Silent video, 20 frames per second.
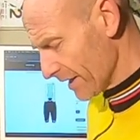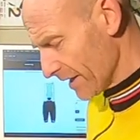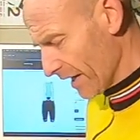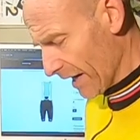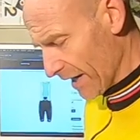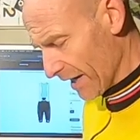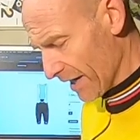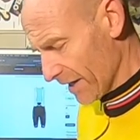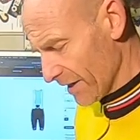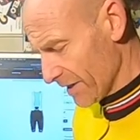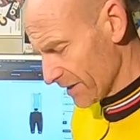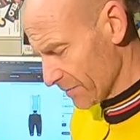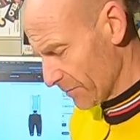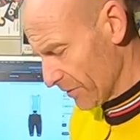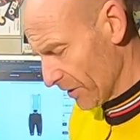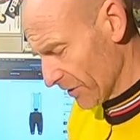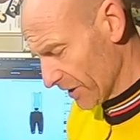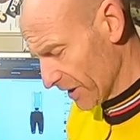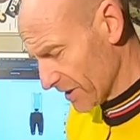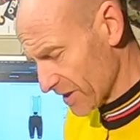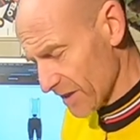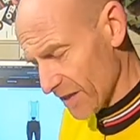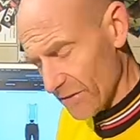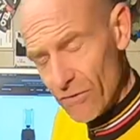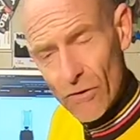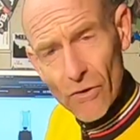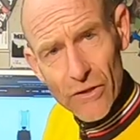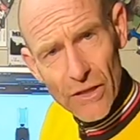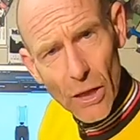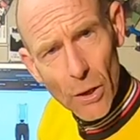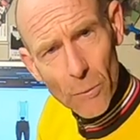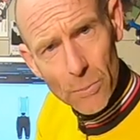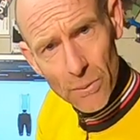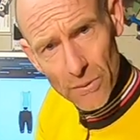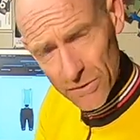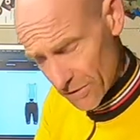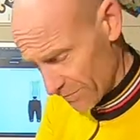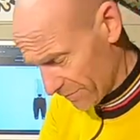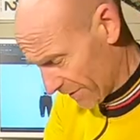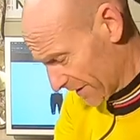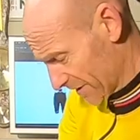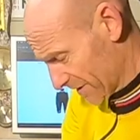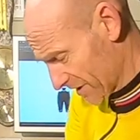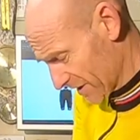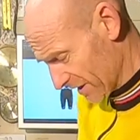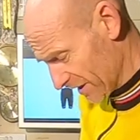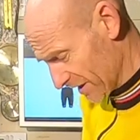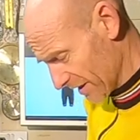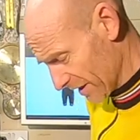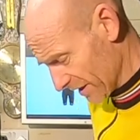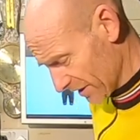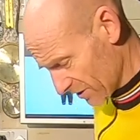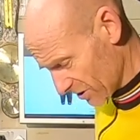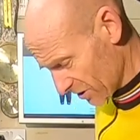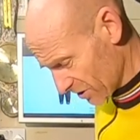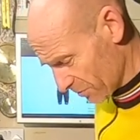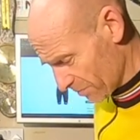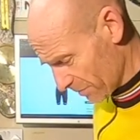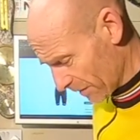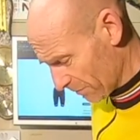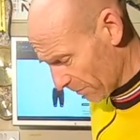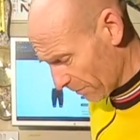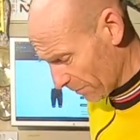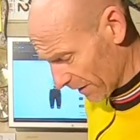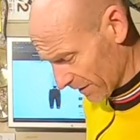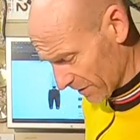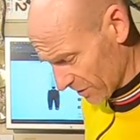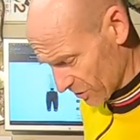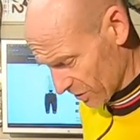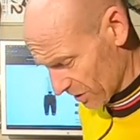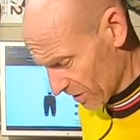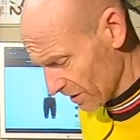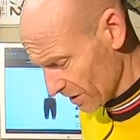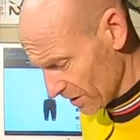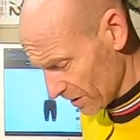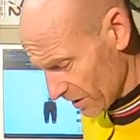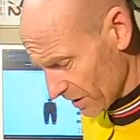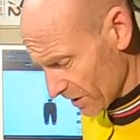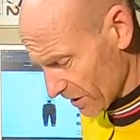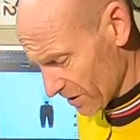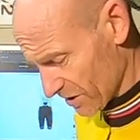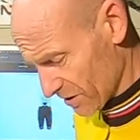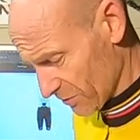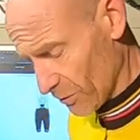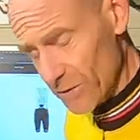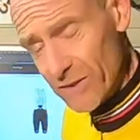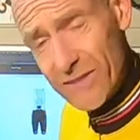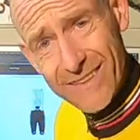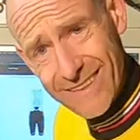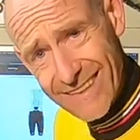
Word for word: To be honest, I've already opened the fancy tissue paper packaging because I wanted